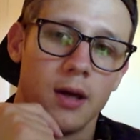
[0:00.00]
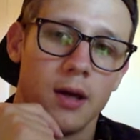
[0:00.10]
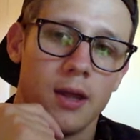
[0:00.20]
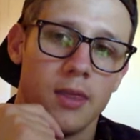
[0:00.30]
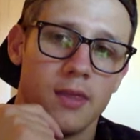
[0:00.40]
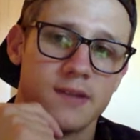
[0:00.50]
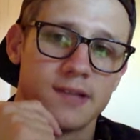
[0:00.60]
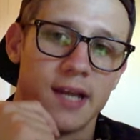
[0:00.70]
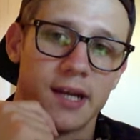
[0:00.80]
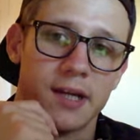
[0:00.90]
this
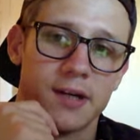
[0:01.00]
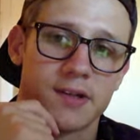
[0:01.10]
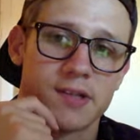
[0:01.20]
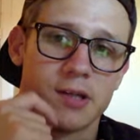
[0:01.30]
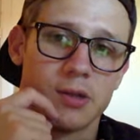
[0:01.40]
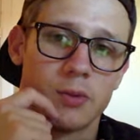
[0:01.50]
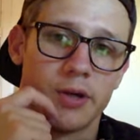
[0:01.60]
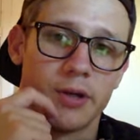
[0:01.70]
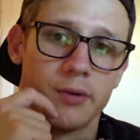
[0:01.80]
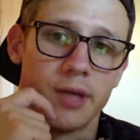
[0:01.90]
line here. So we're
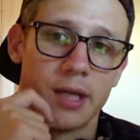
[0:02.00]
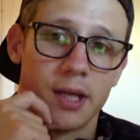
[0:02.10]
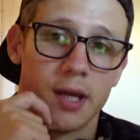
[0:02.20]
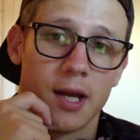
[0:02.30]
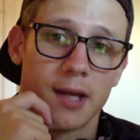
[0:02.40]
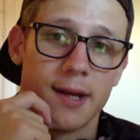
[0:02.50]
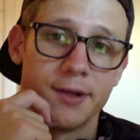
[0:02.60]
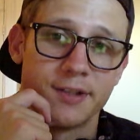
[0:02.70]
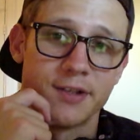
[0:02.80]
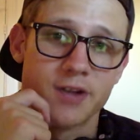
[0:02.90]
doing
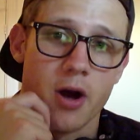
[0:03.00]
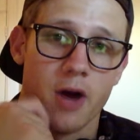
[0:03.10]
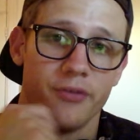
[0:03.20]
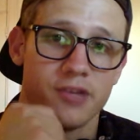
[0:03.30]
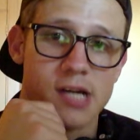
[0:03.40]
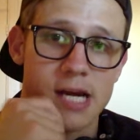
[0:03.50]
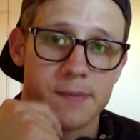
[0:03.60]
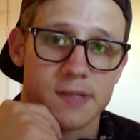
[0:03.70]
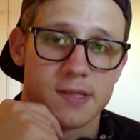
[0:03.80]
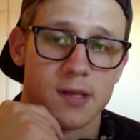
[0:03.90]
characters off
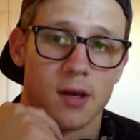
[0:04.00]
times